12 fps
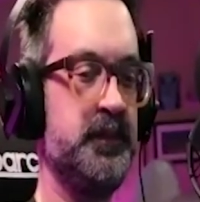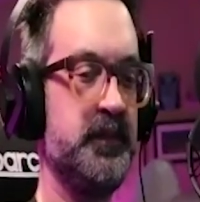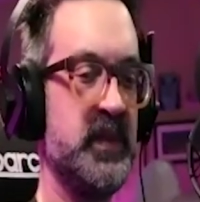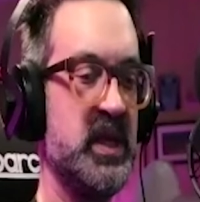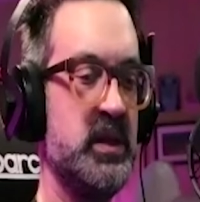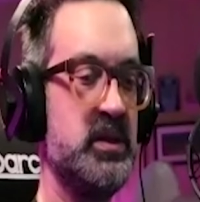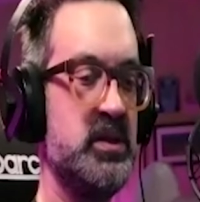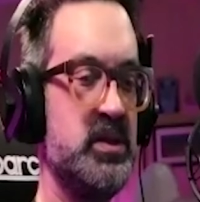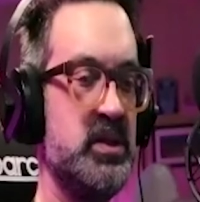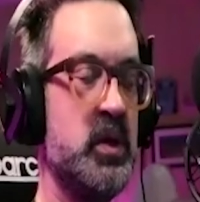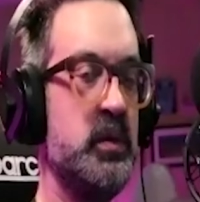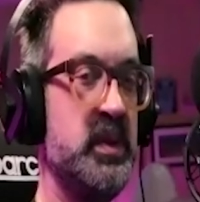
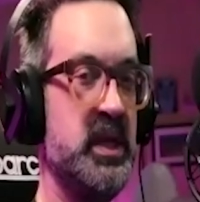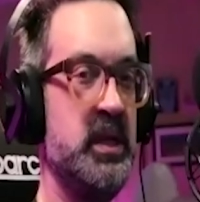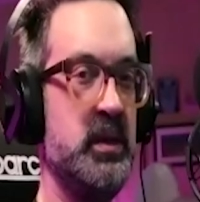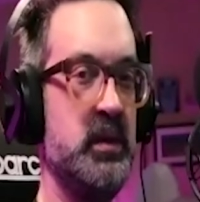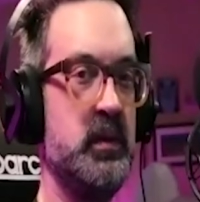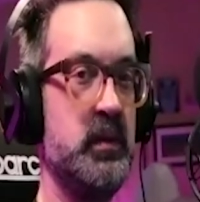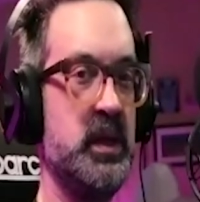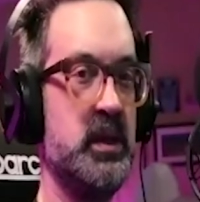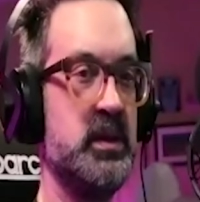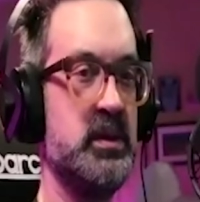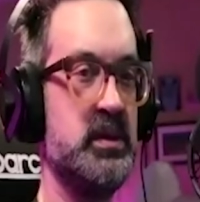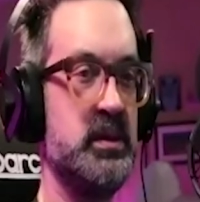so many new
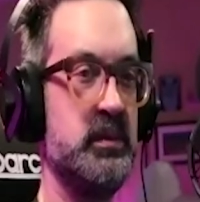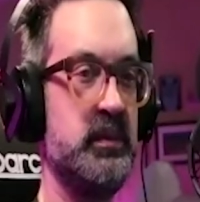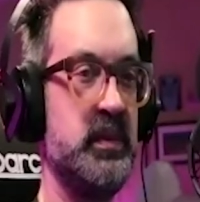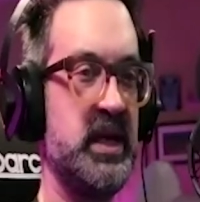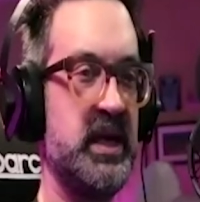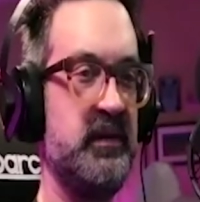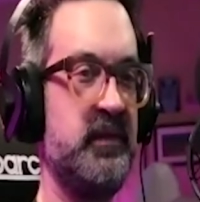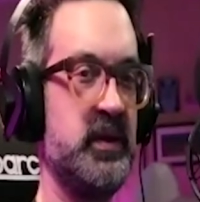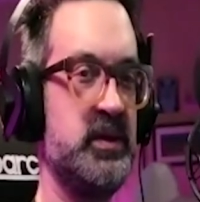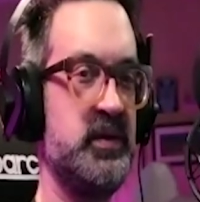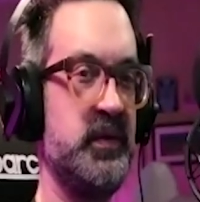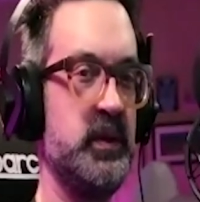reels that
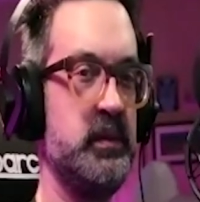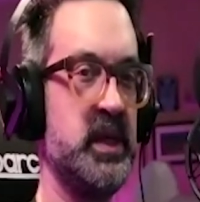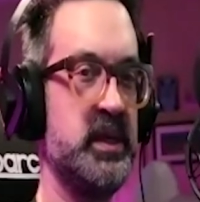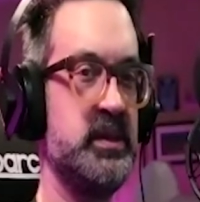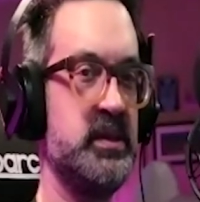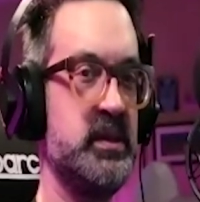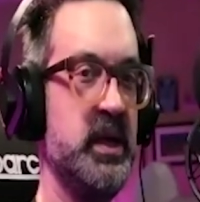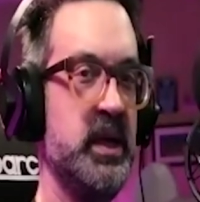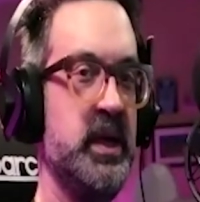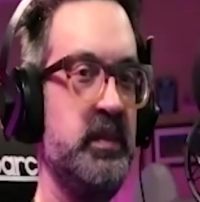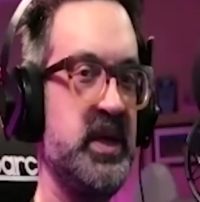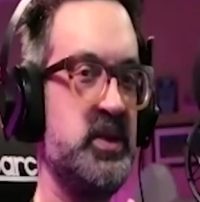first few months,
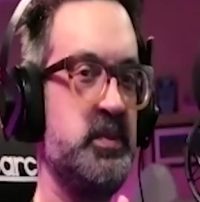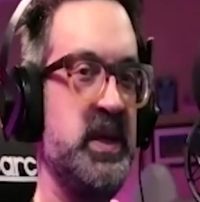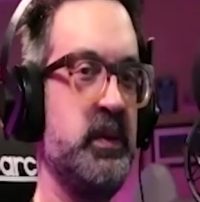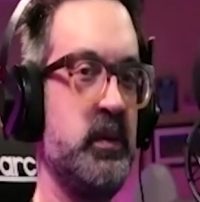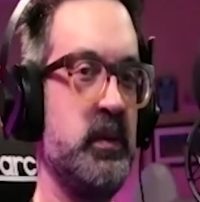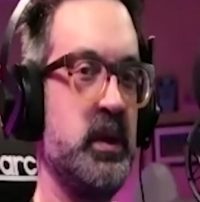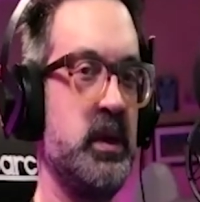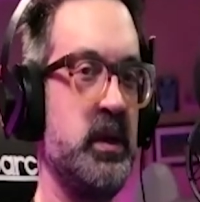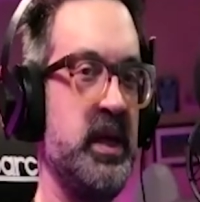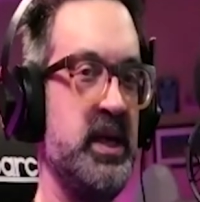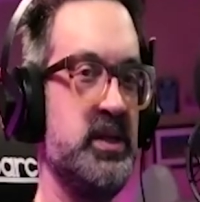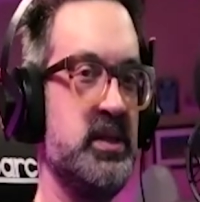because people were,
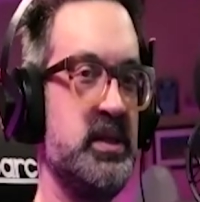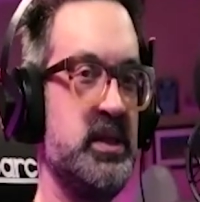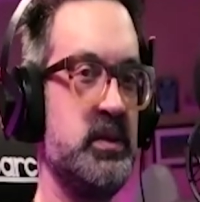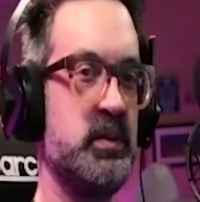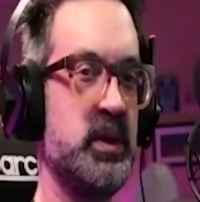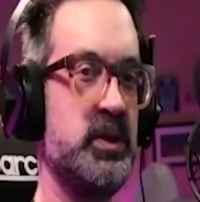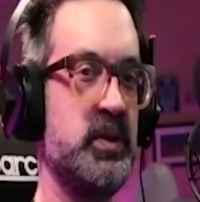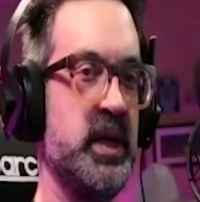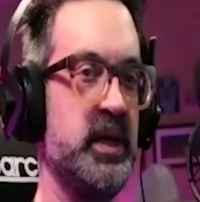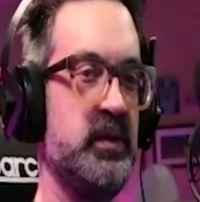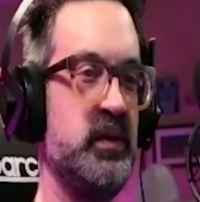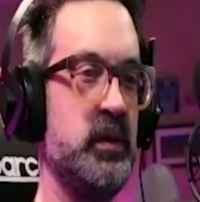agencies were
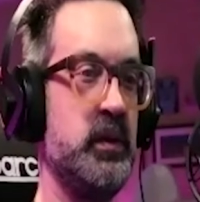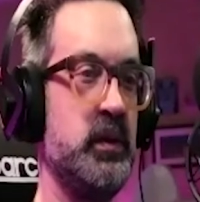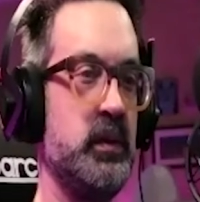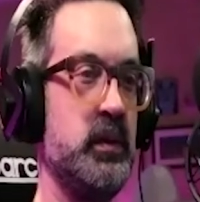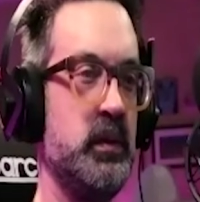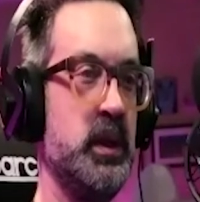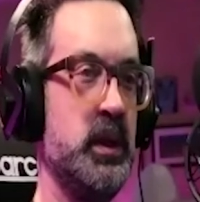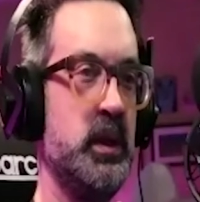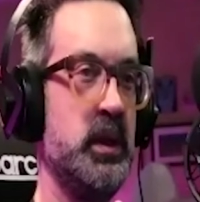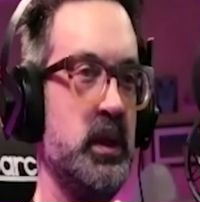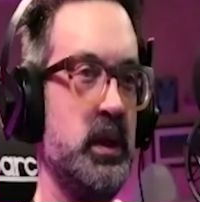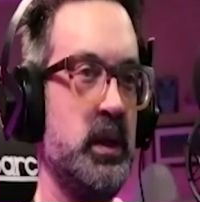trying to
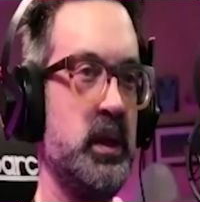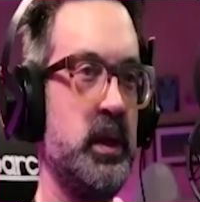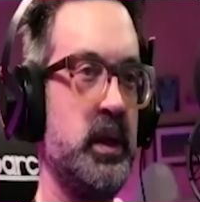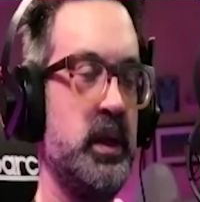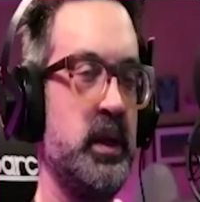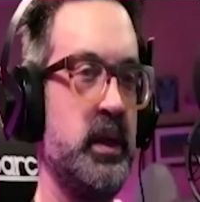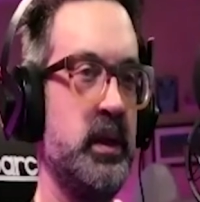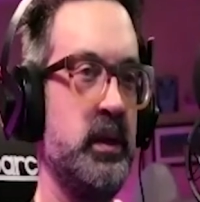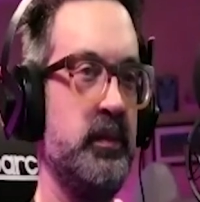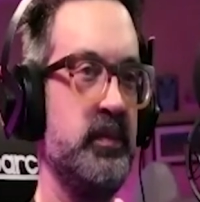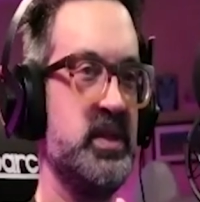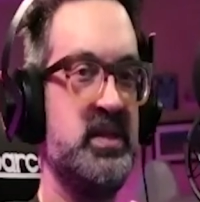uh,
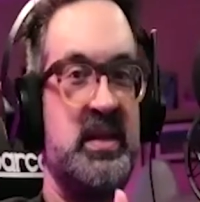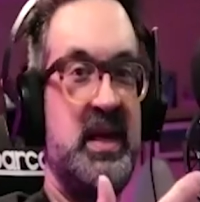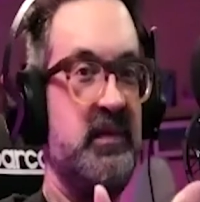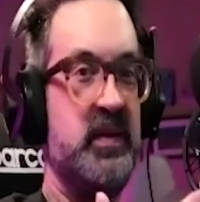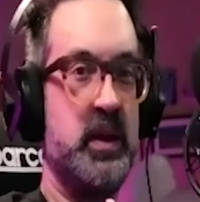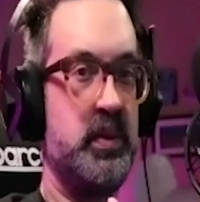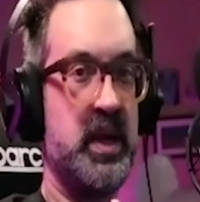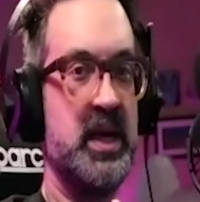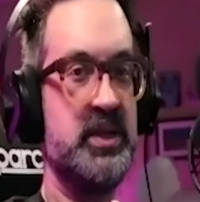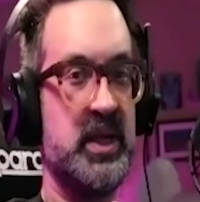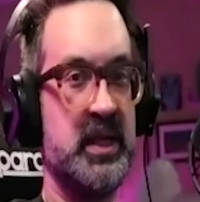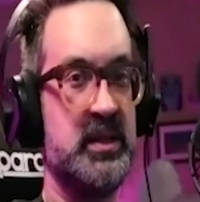save their projects.